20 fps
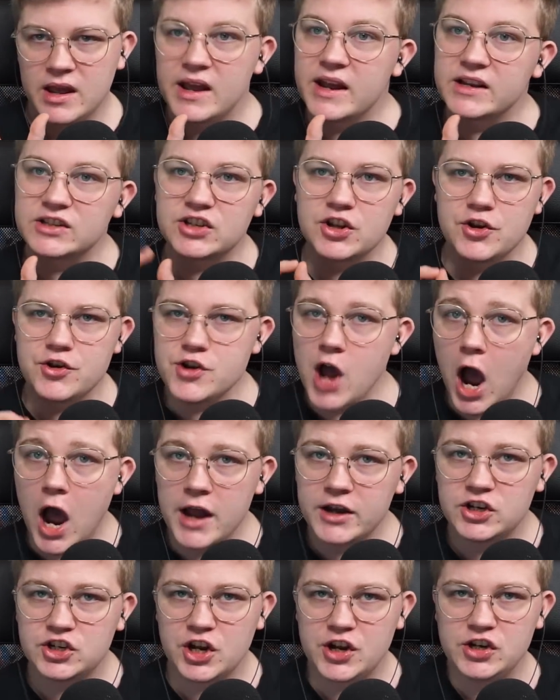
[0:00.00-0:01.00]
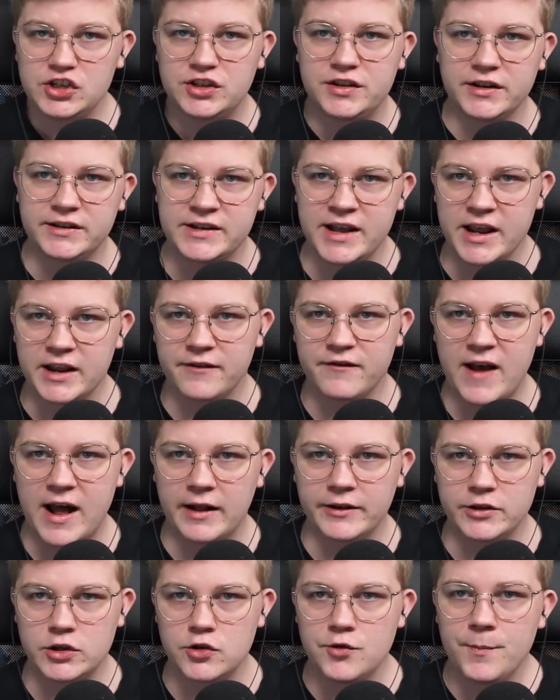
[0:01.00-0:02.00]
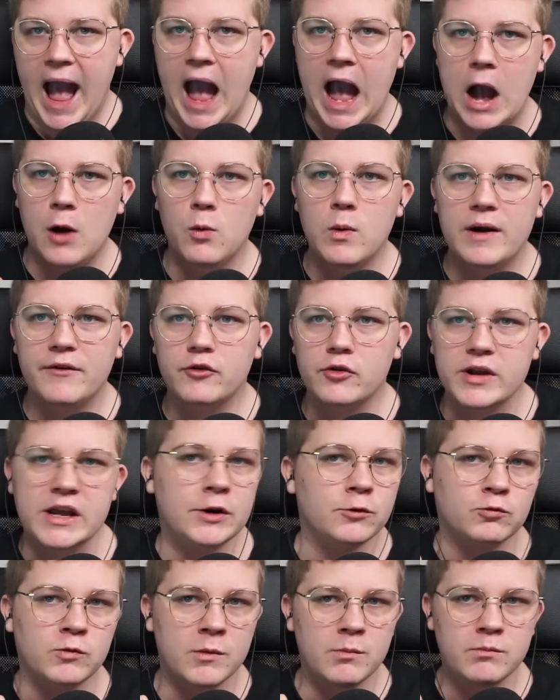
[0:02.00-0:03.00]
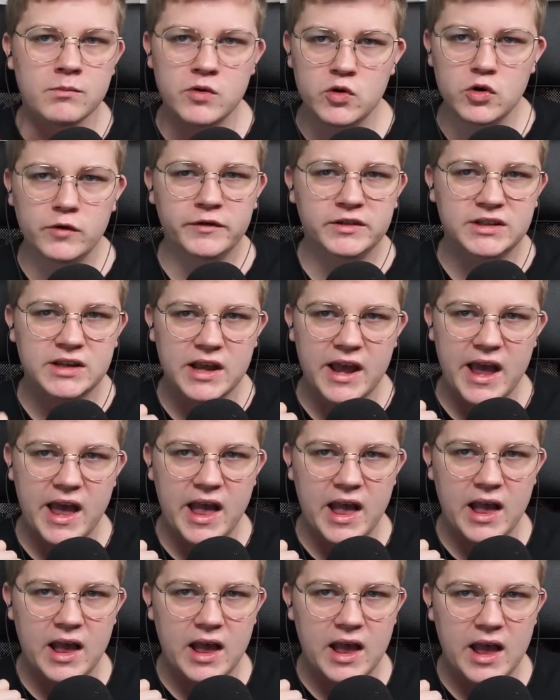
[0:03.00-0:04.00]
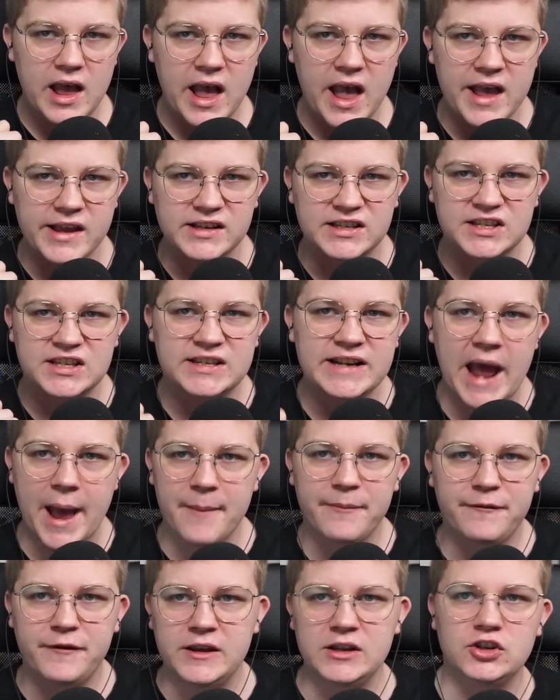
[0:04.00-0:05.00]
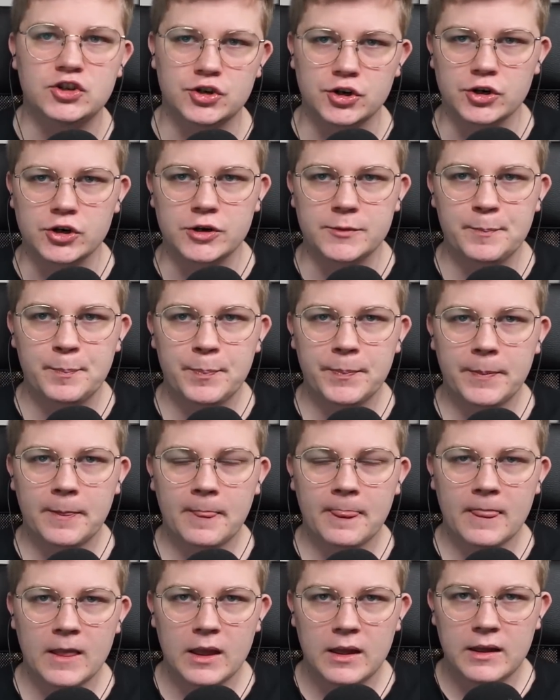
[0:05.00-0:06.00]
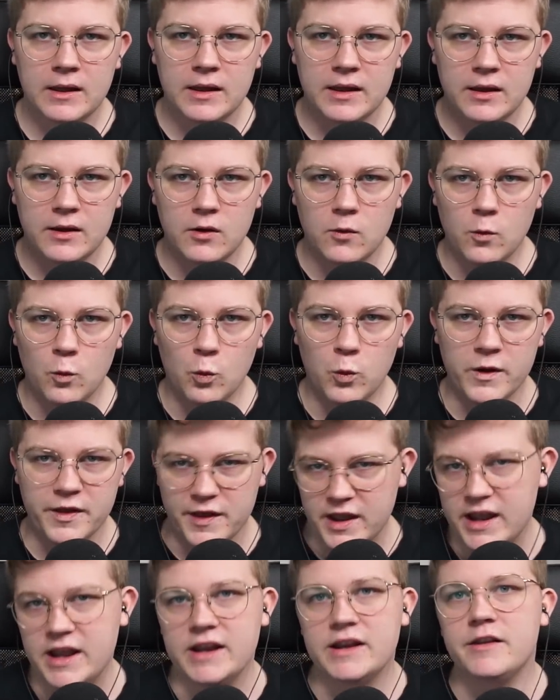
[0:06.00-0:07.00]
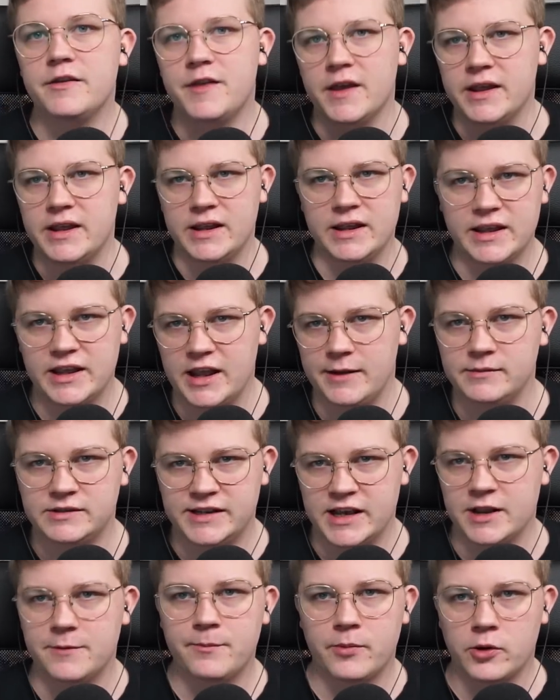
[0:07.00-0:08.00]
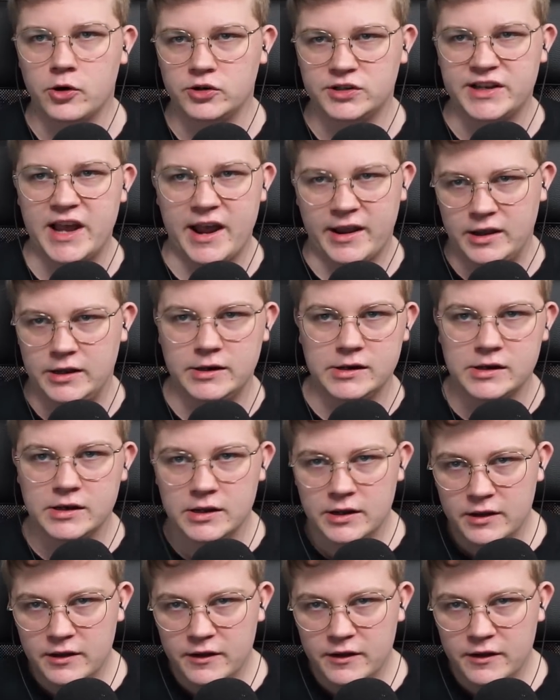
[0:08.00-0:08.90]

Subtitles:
is not change the tick value. However, it removes a snap feature within the in-game tick per second